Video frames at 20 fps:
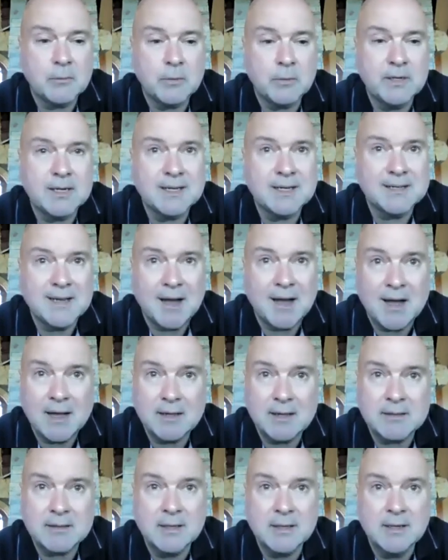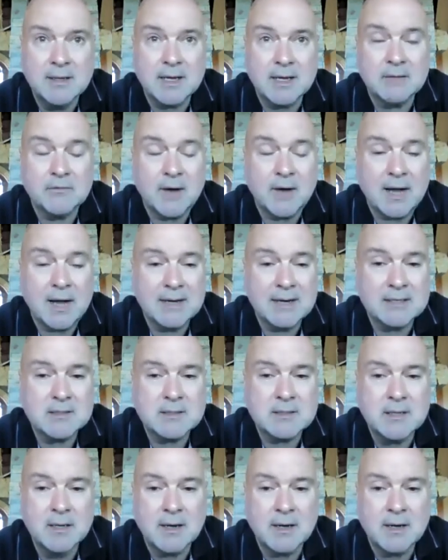We cannot advise